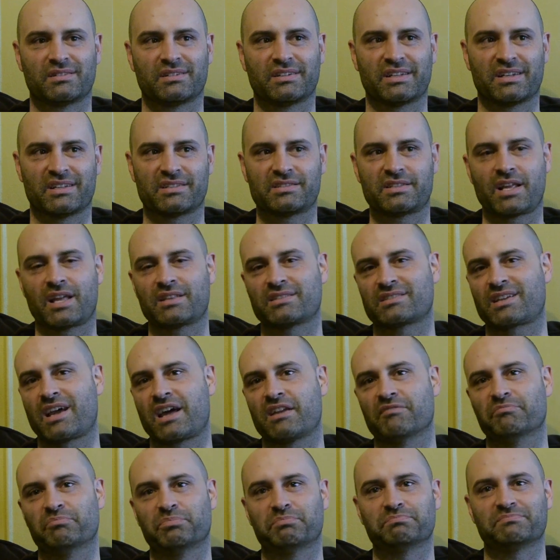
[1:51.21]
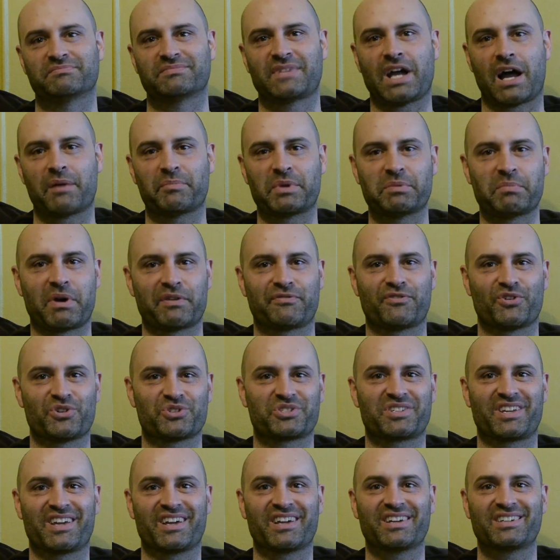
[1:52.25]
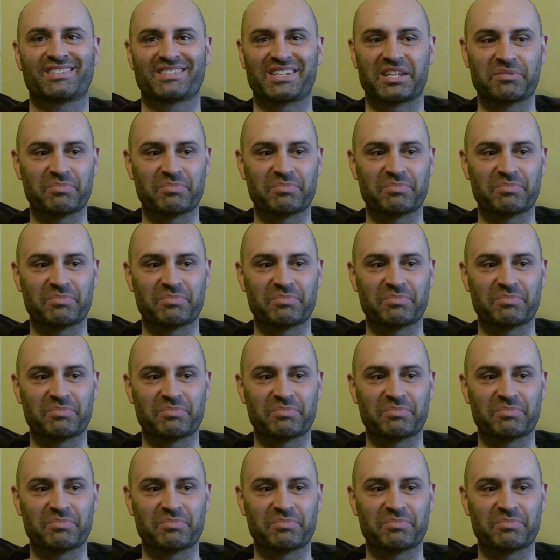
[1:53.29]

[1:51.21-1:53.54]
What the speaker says: in a sense, kind of got me my first gigs.